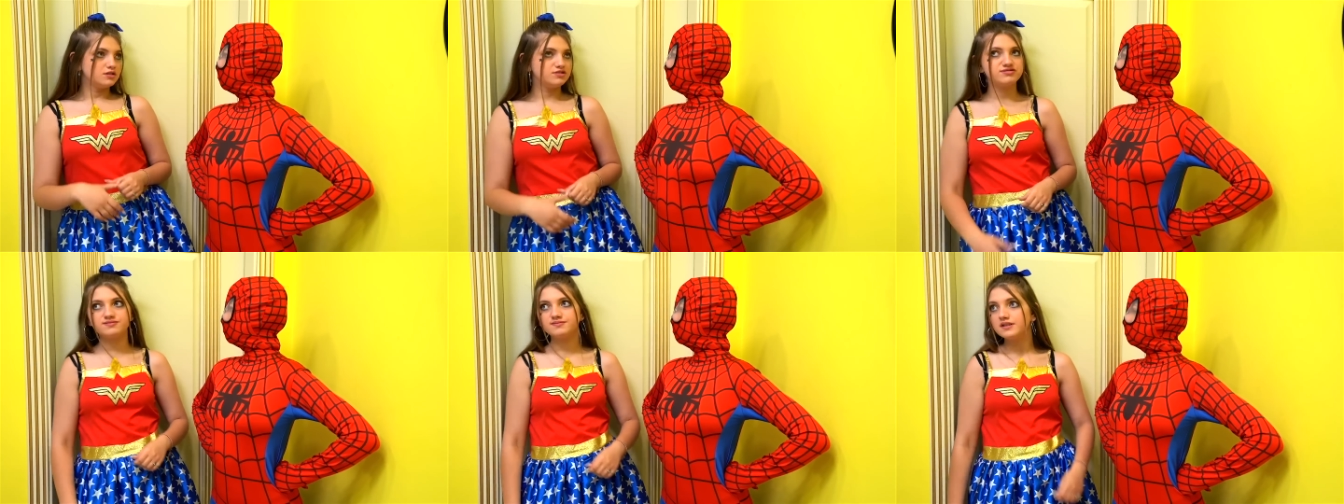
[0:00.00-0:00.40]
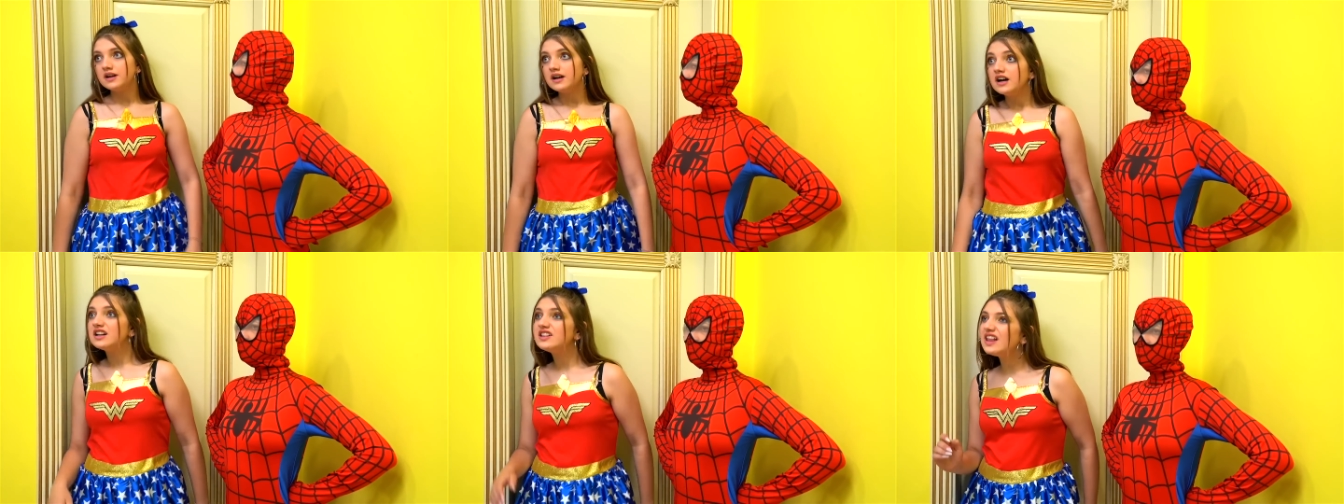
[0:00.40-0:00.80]

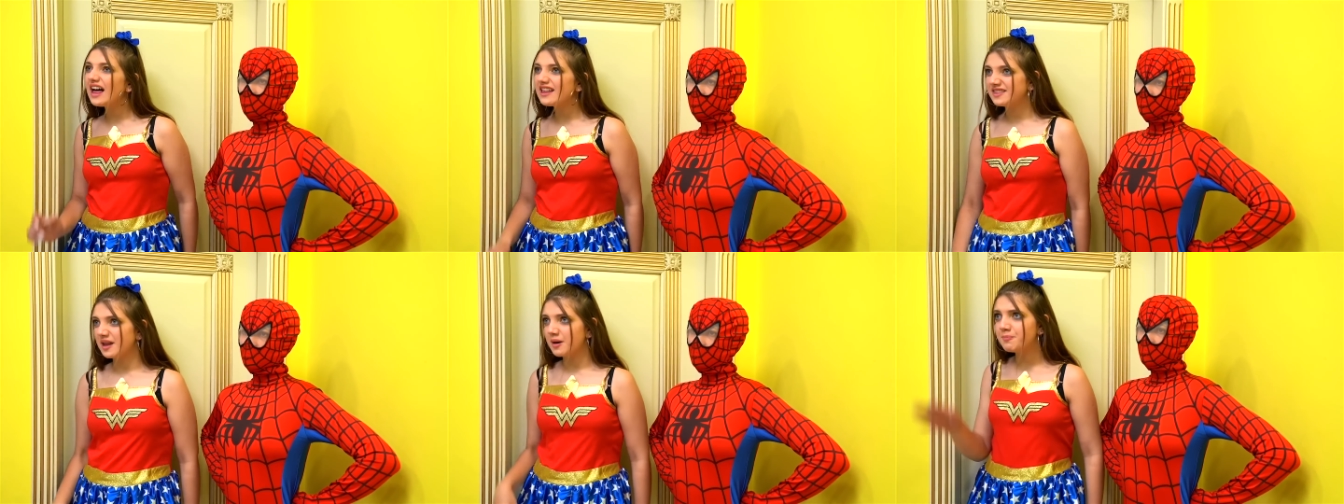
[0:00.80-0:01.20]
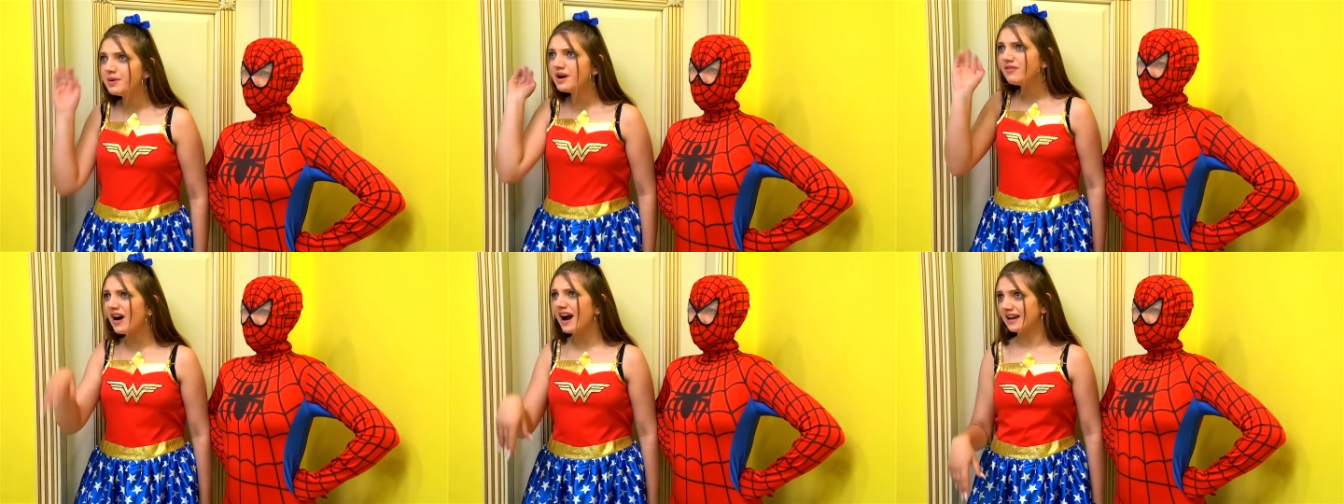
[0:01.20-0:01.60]
idea. Okay,
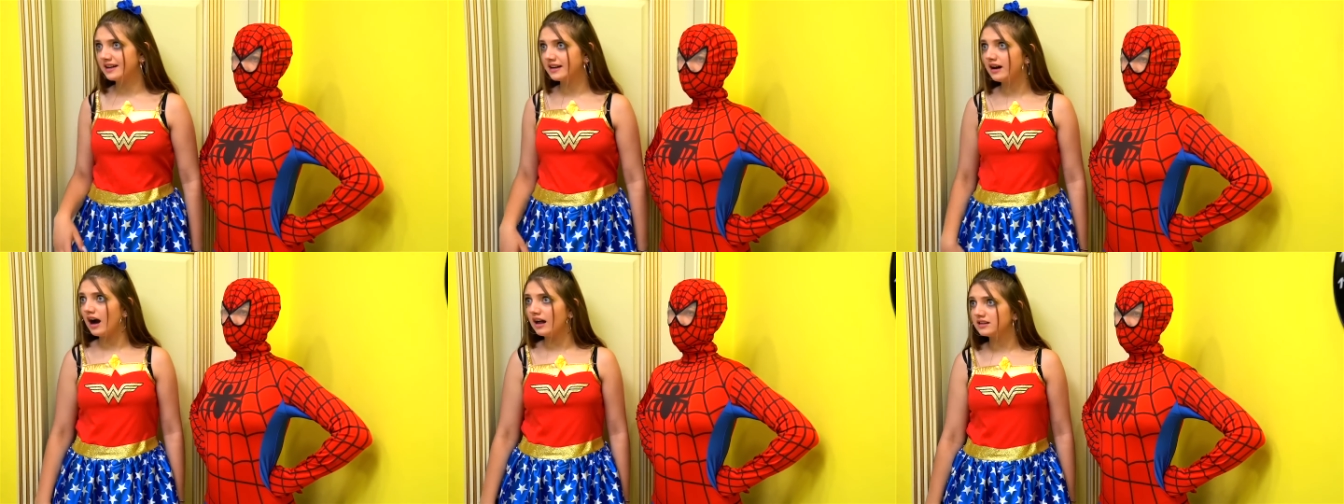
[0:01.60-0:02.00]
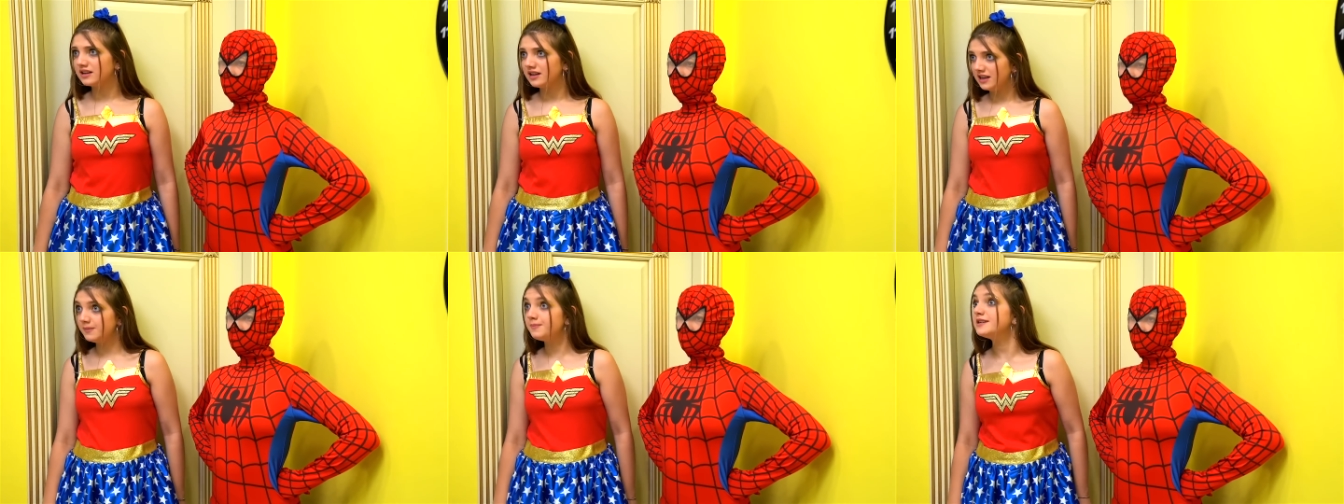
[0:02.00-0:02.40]
bye-bye,
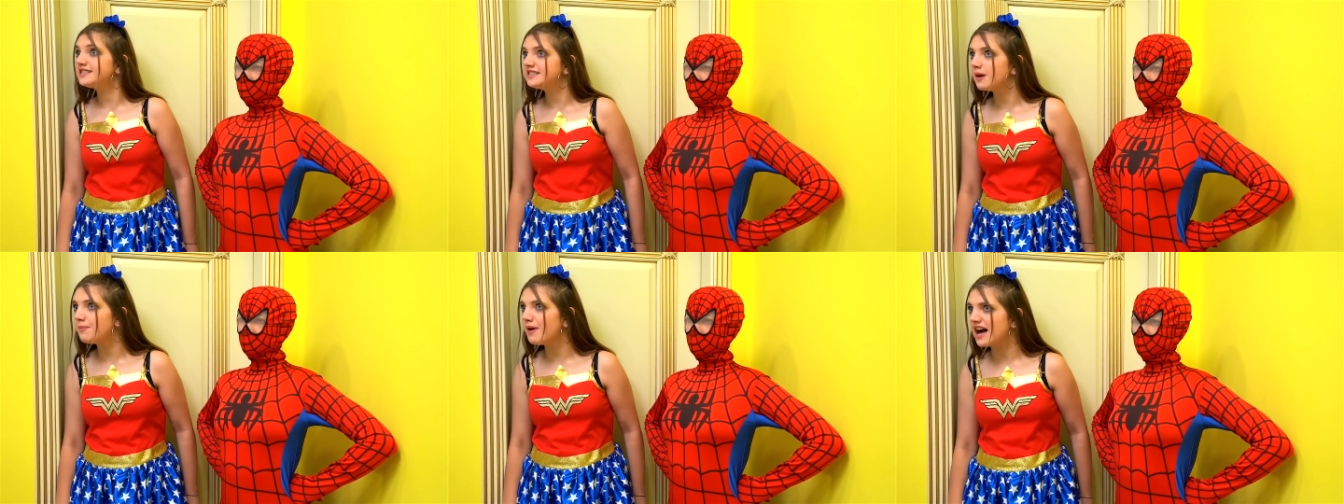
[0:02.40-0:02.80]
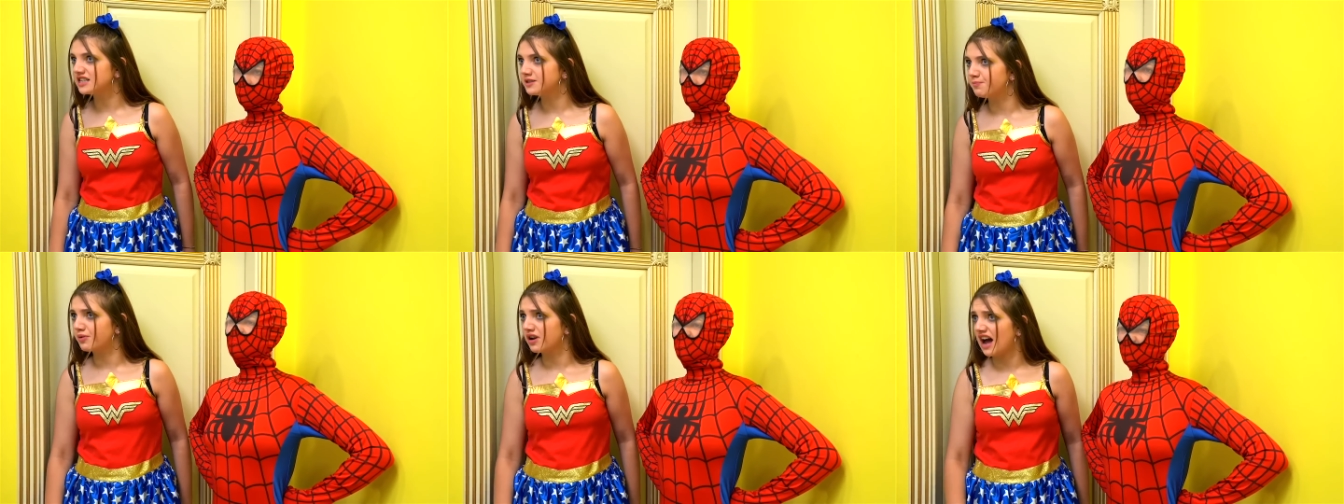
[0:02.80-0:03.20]
Hulk. We'll
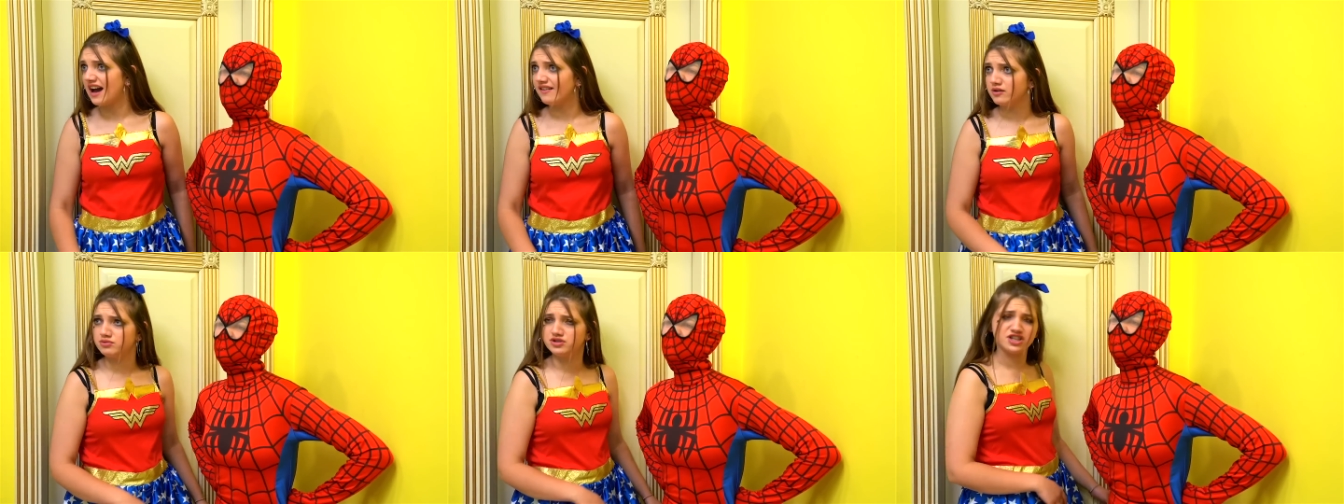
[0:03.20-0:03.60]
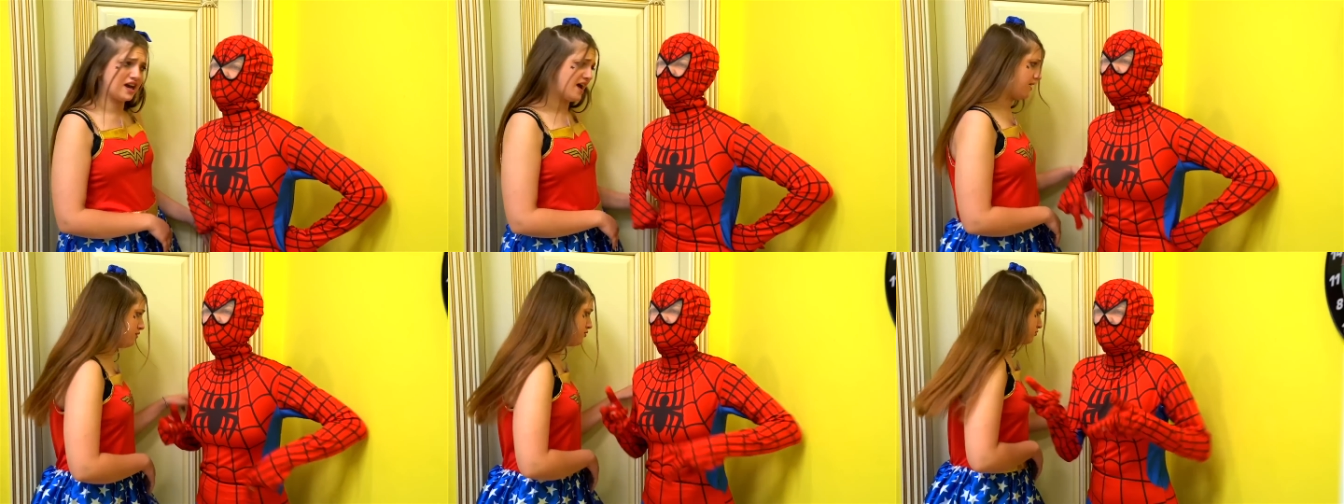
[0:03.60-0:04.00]
handle this without
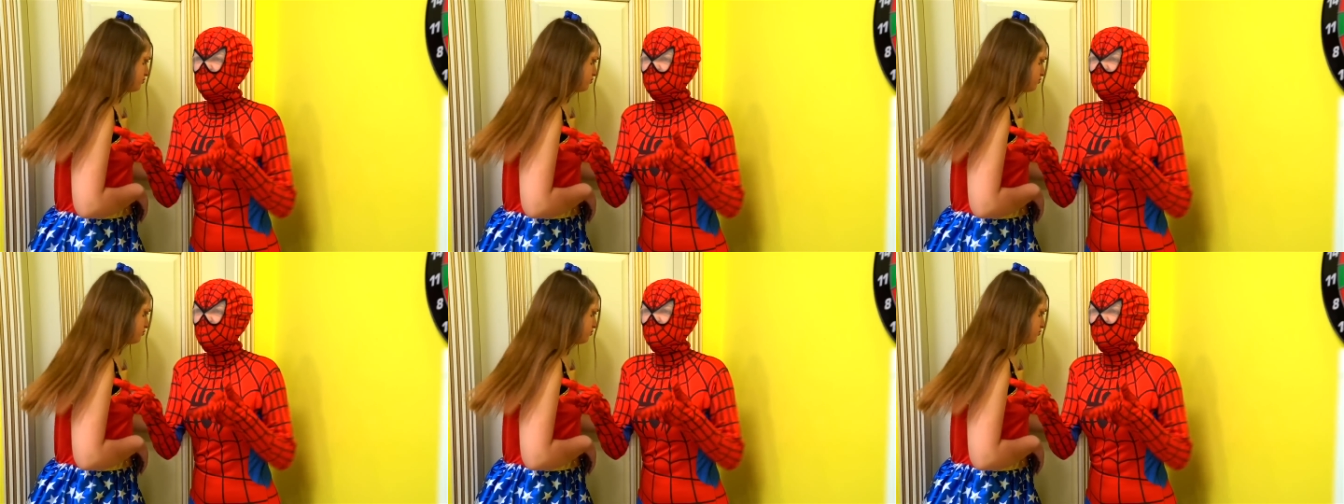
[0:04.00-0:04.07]
you.